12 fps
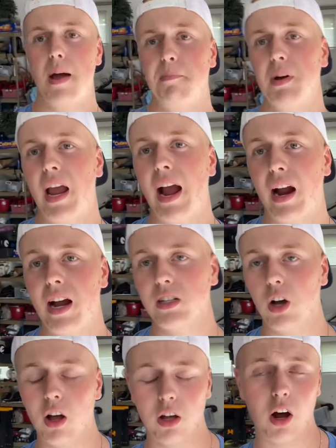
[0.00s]
But yeah, guys,
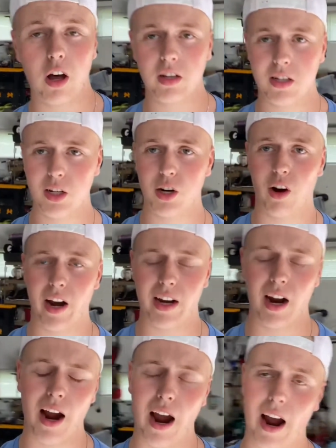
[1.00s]
all in all, this is a great
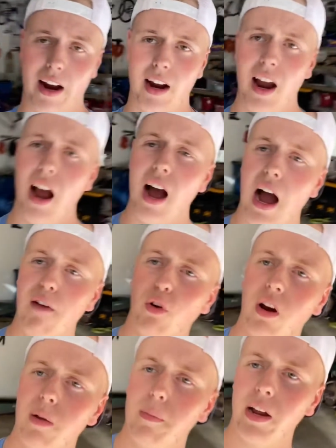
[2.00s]
kayak. I've
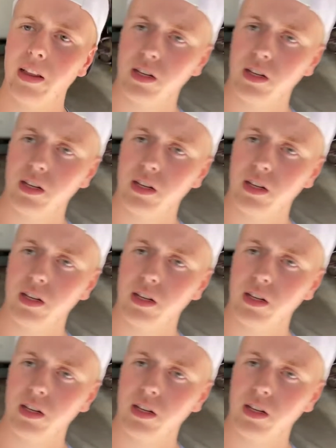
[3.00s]
wanted to make this